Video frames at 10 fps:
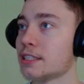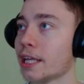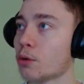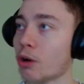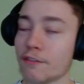is
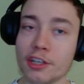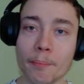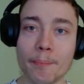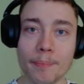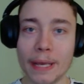like one of the
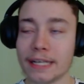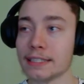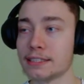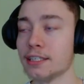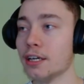
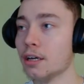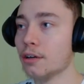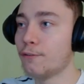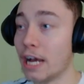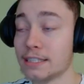biggest,
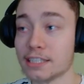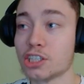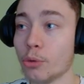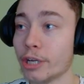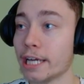fastest
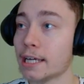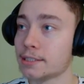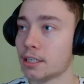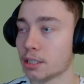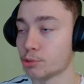growing A I
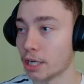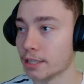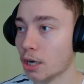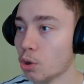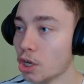startups right
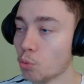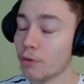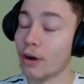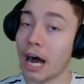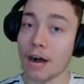now
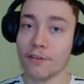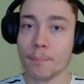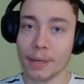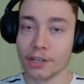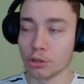with half a
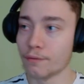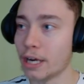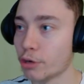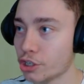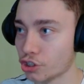billion dollar
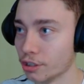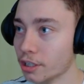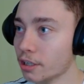valuation.